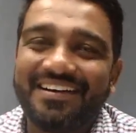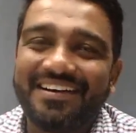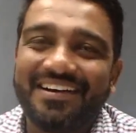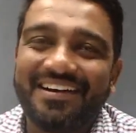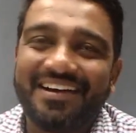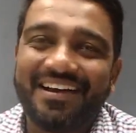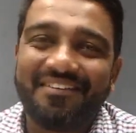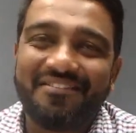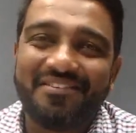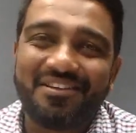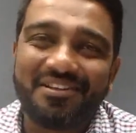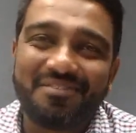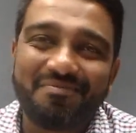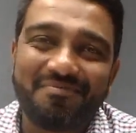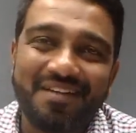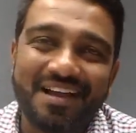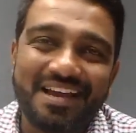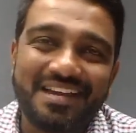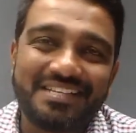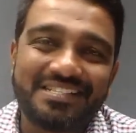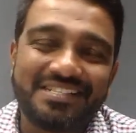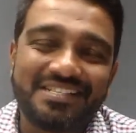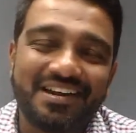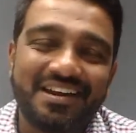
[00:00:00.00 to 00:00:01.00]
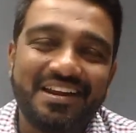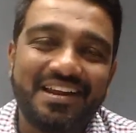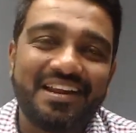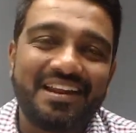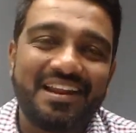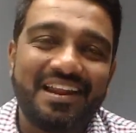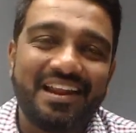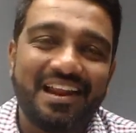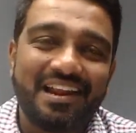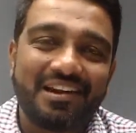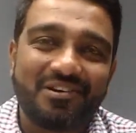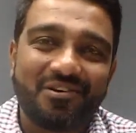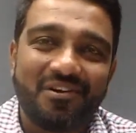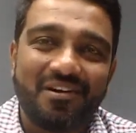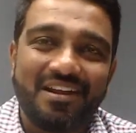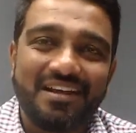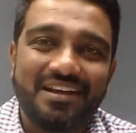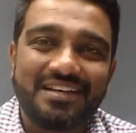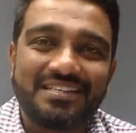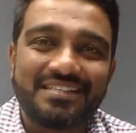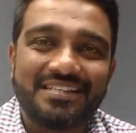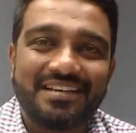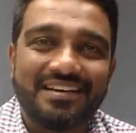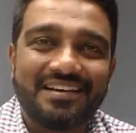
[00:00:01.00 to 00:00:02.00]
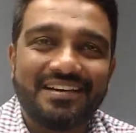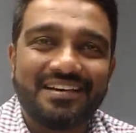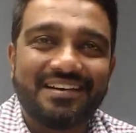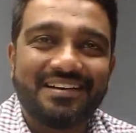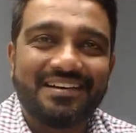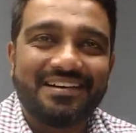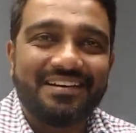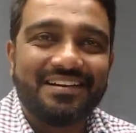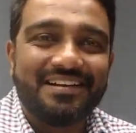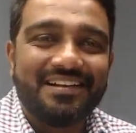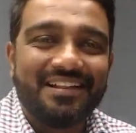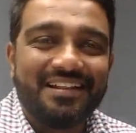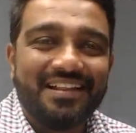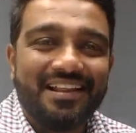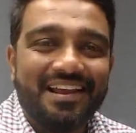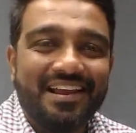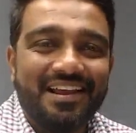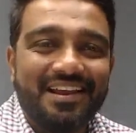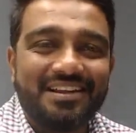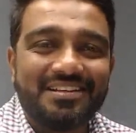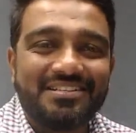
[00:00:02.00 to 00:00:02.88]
with my study in electronics, it